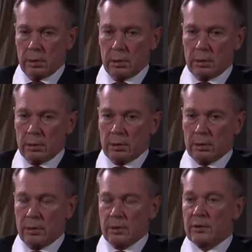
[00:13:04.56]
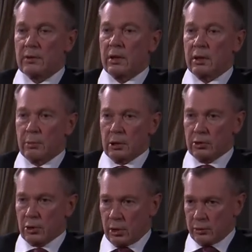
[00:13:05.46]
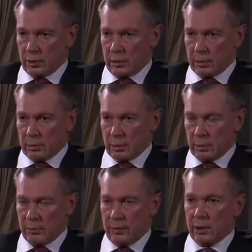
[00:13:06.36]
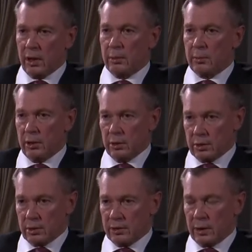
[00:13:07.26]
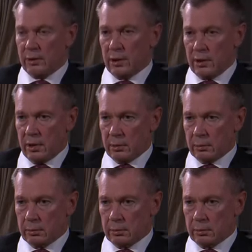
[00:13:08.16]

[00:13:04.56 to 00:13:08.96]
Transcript: to this terrible tragedy of MH17,